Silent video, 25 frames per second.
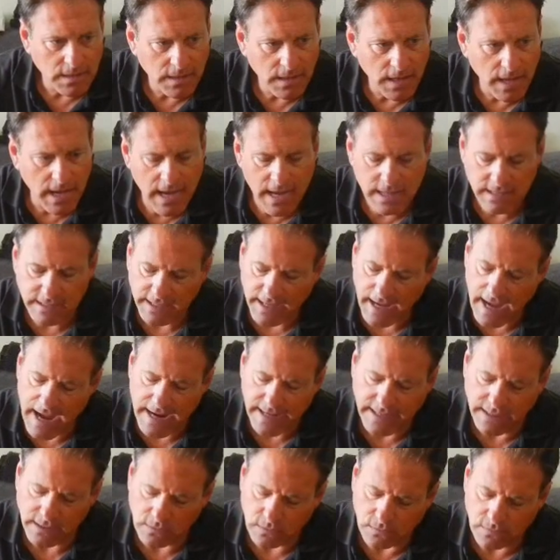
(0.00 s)
And the guy
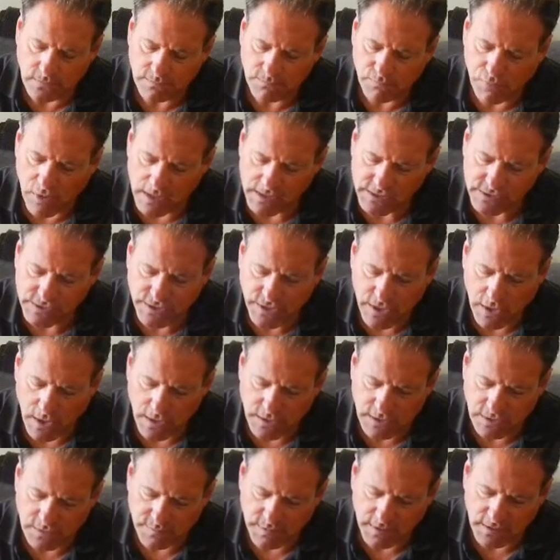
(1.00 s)
didn't press the
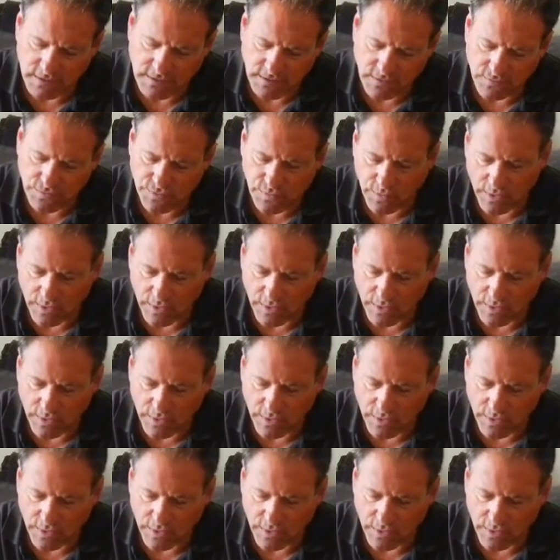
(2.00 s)
charges because he was a